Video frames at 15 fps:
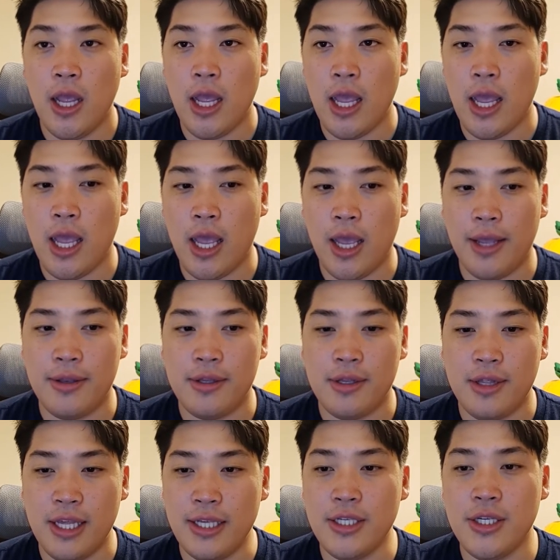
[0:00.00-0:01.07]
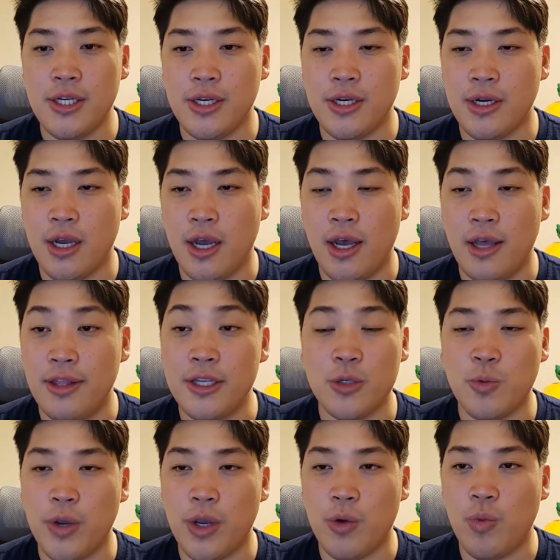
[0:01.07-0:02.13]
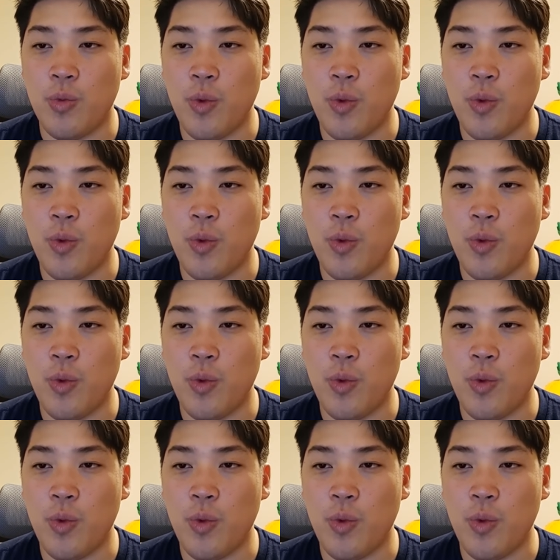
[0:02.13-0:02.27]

and this year, uh, this week,